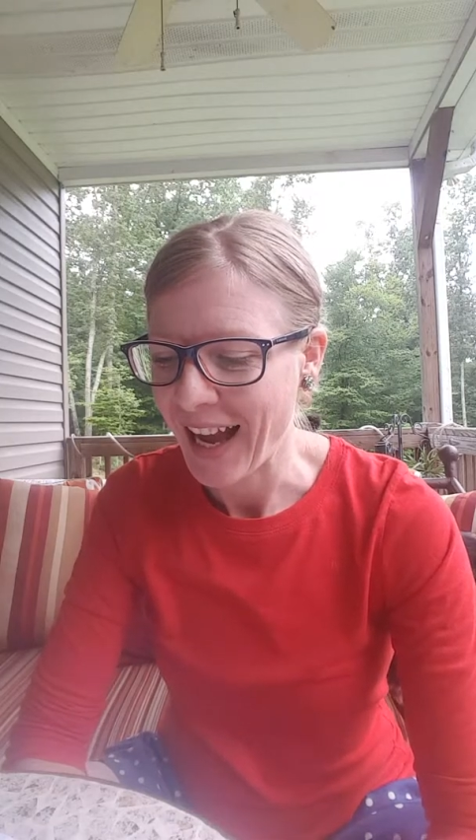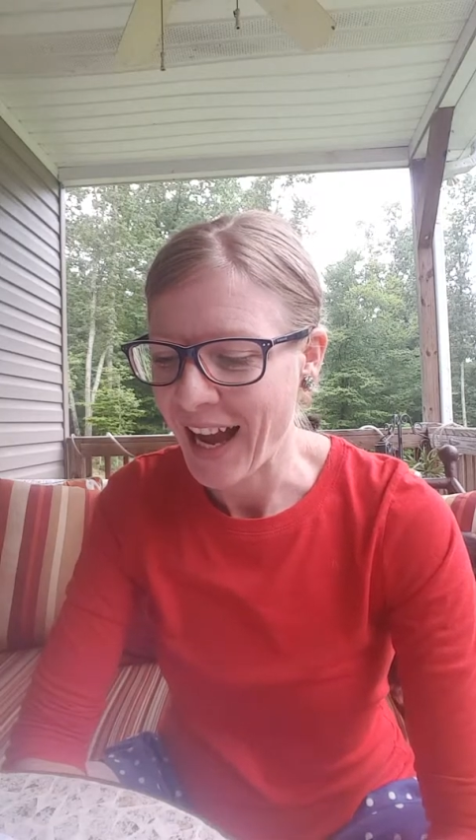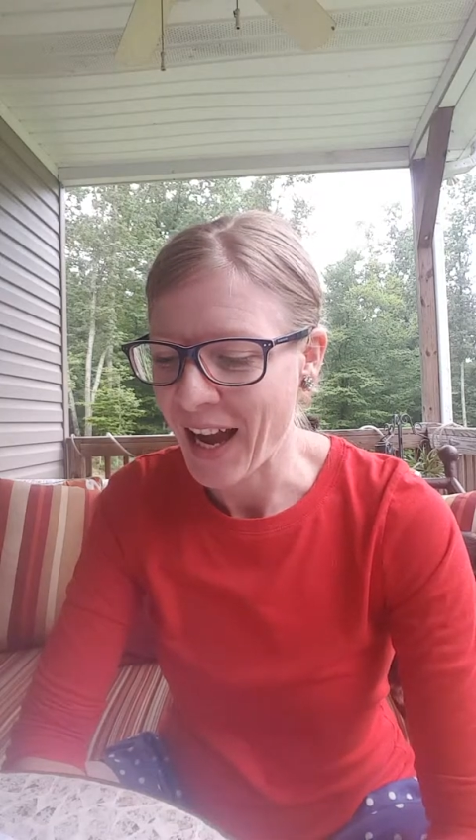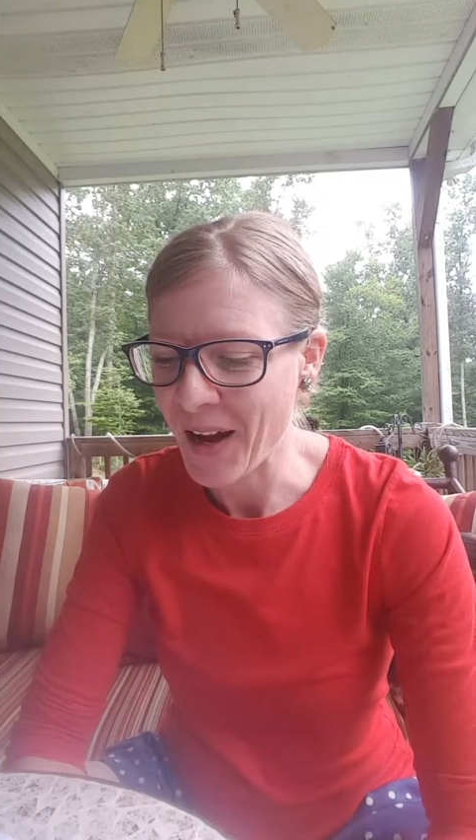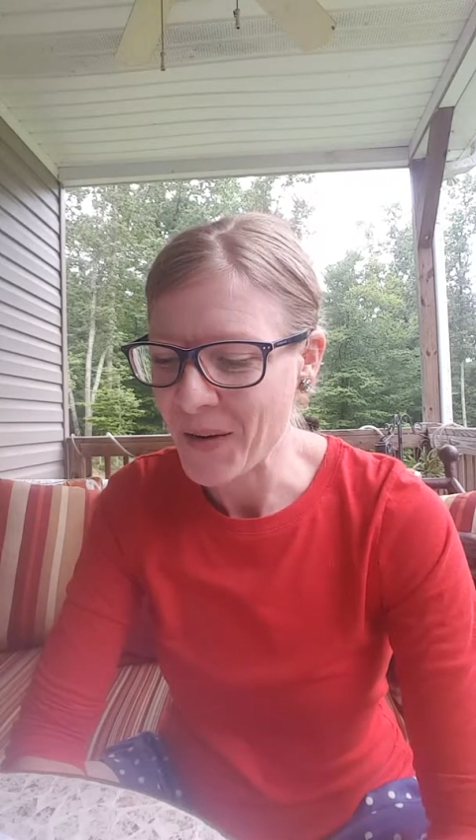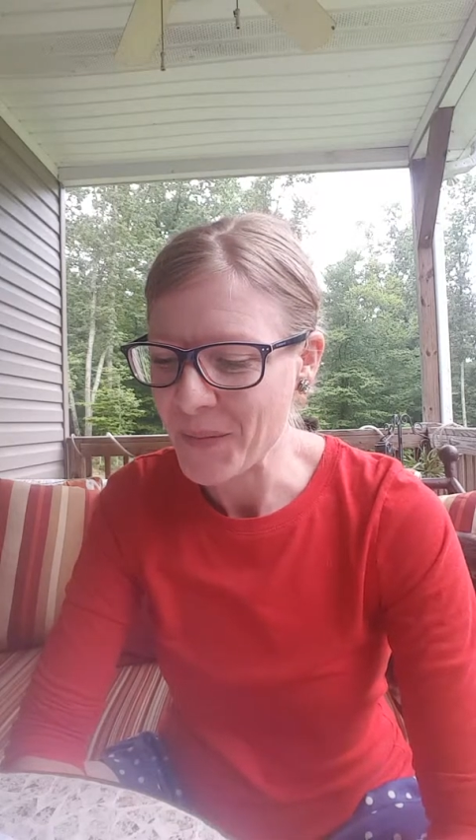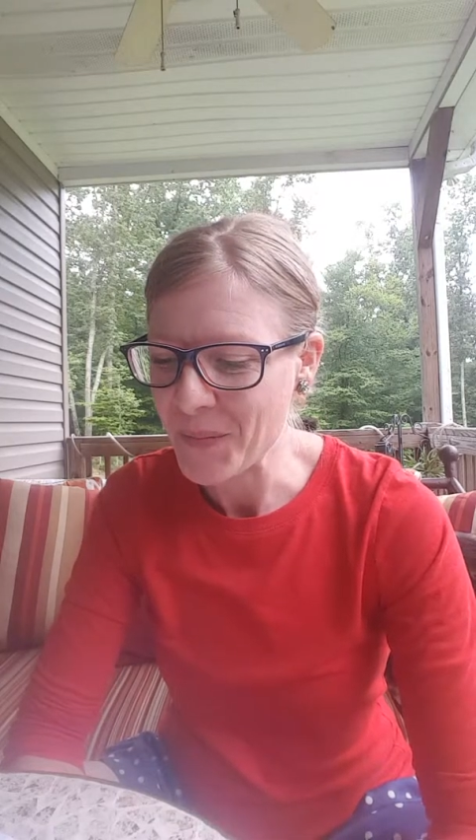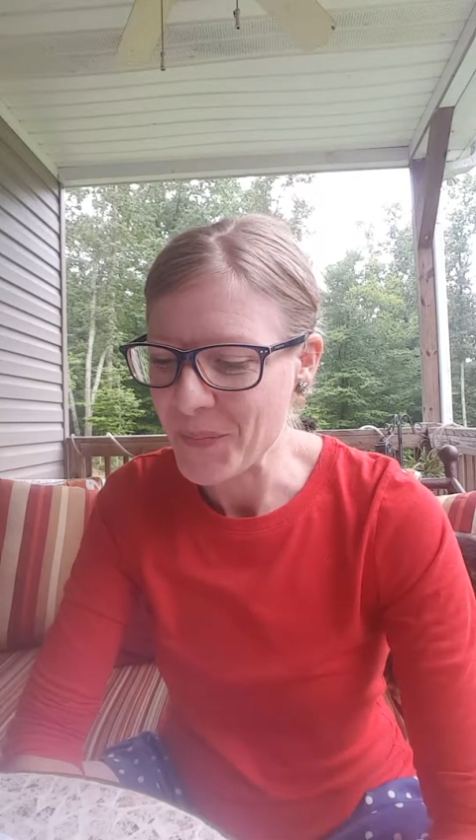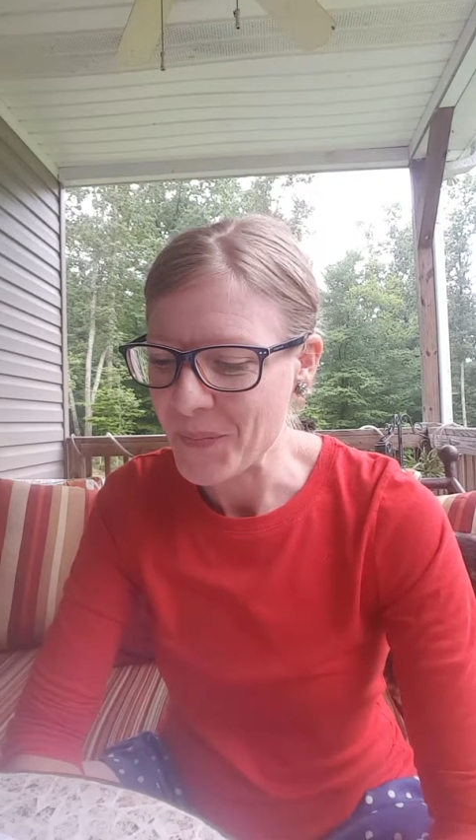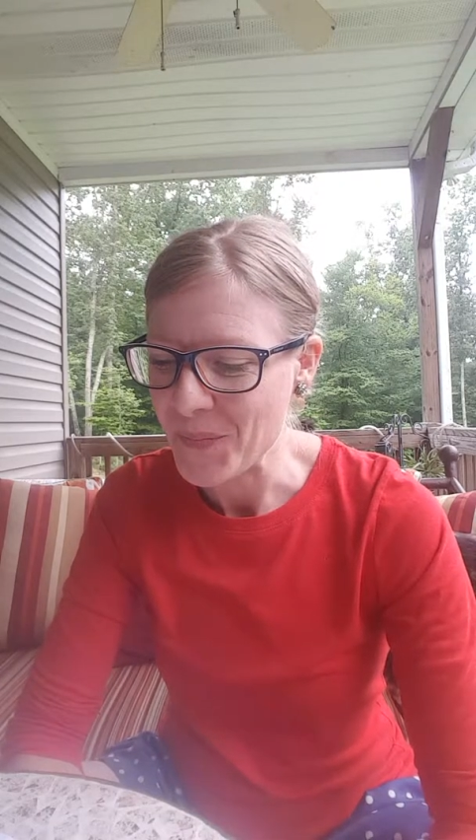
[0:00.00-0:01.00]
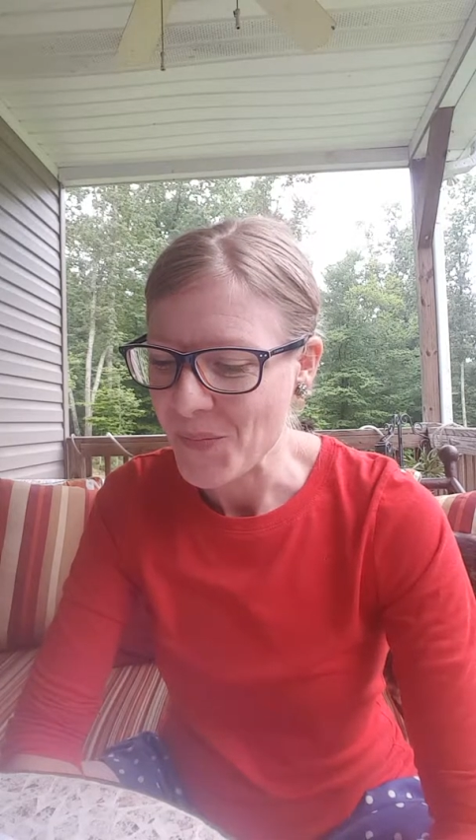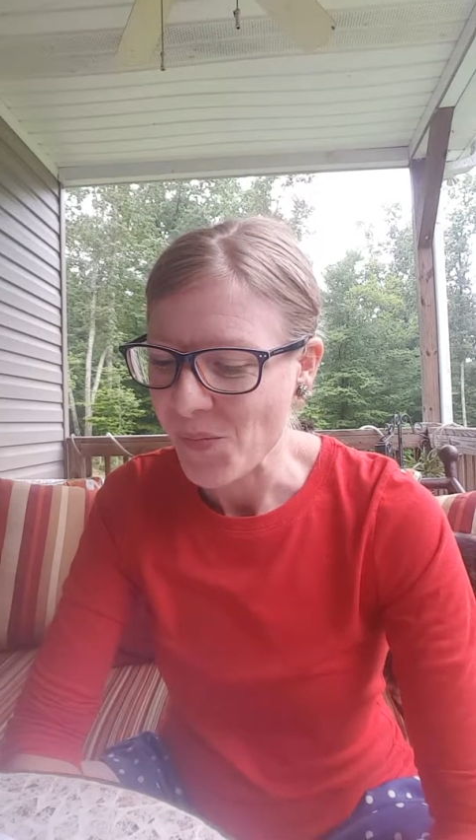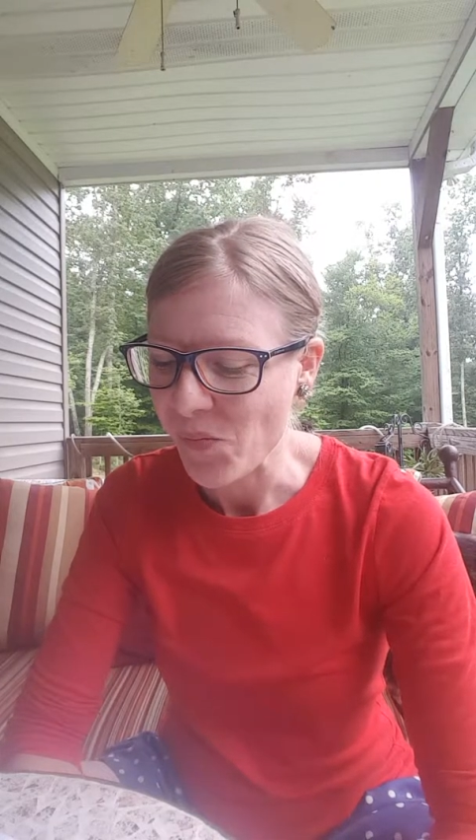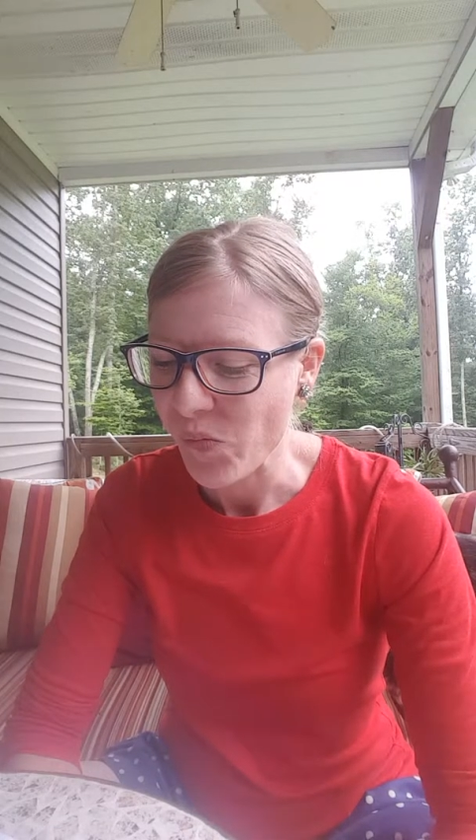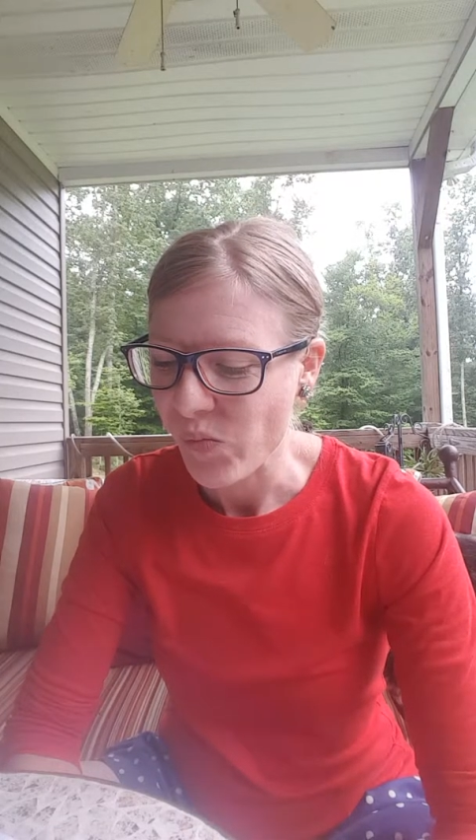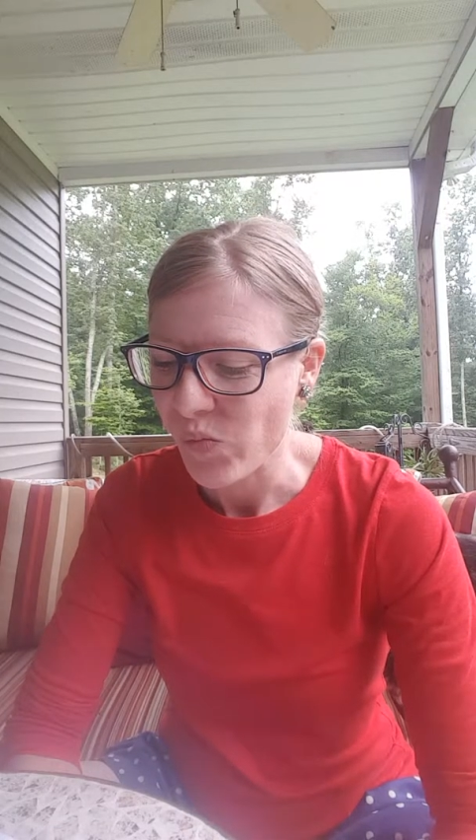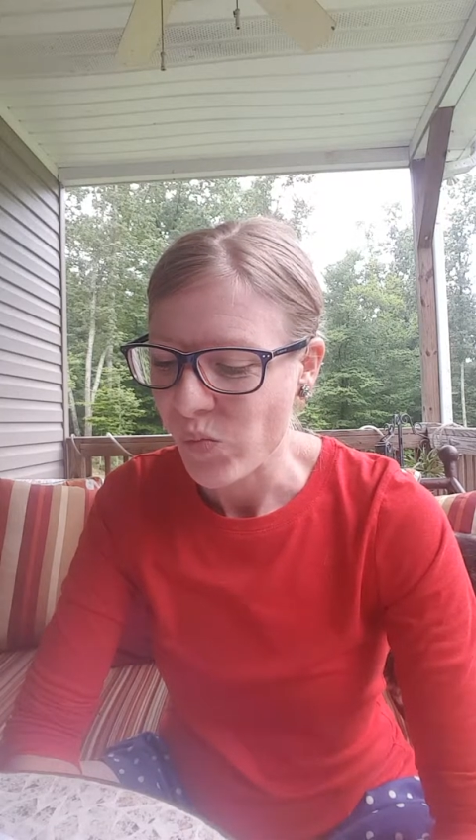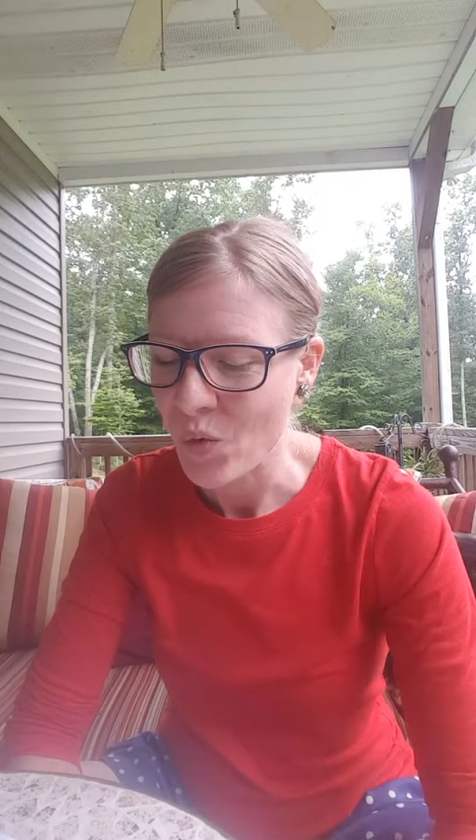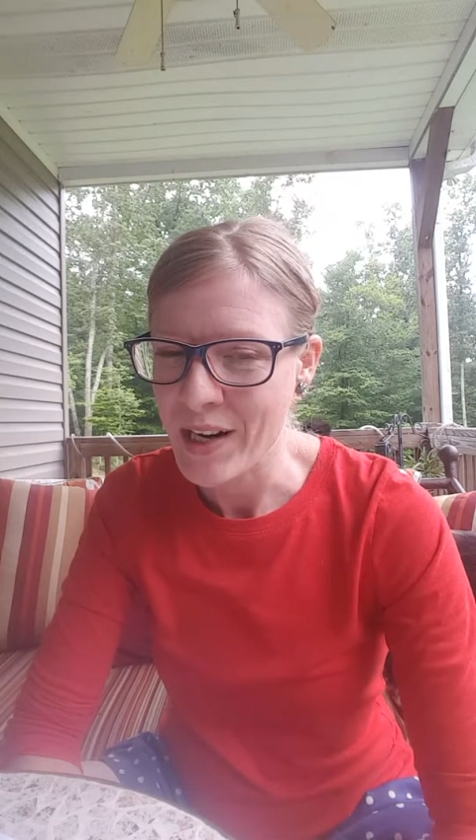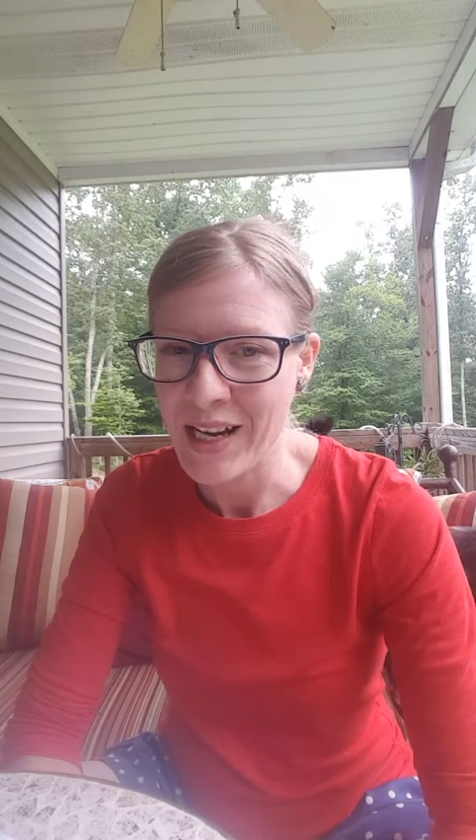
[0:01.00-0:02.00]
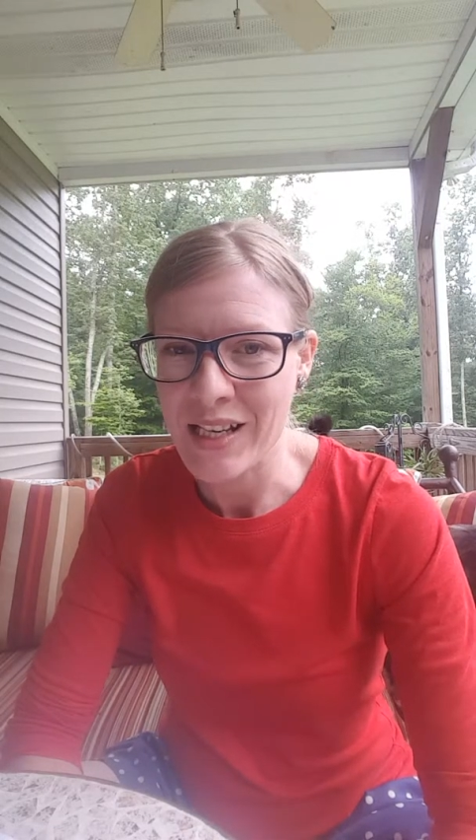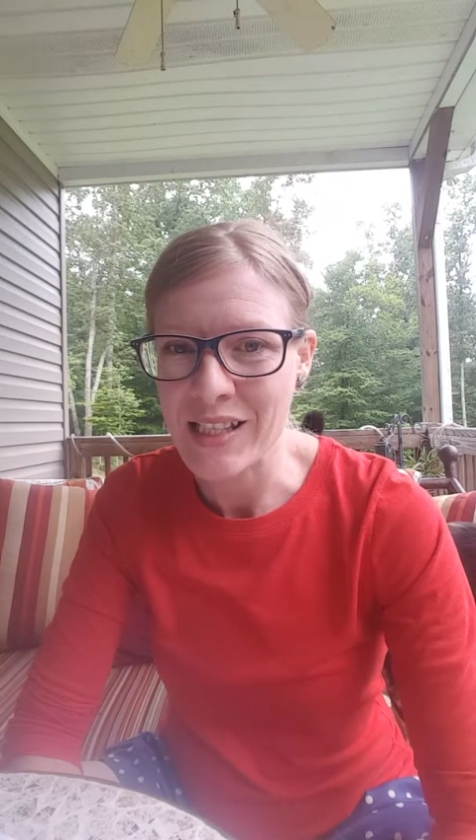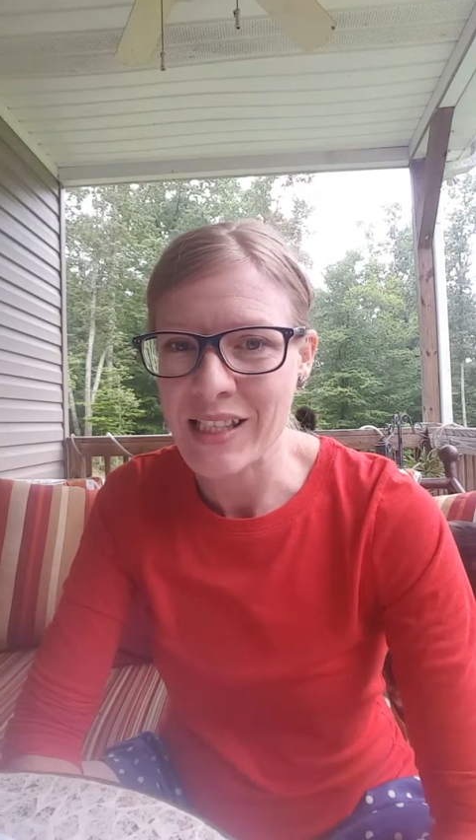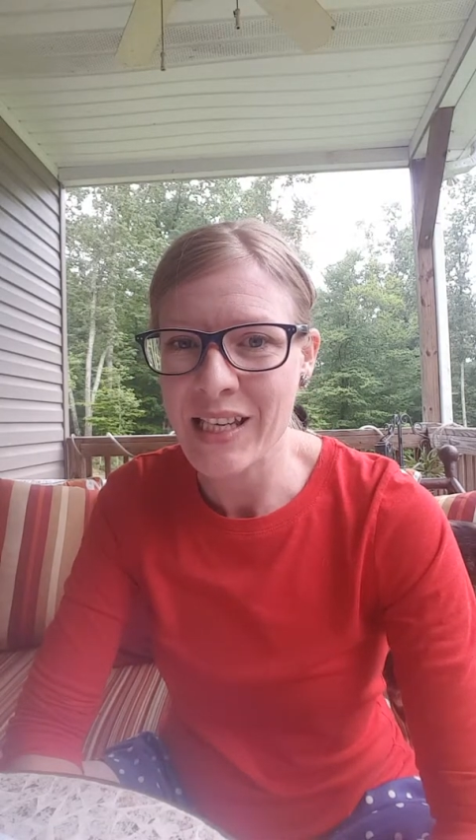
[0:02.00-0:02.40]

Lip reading: What else?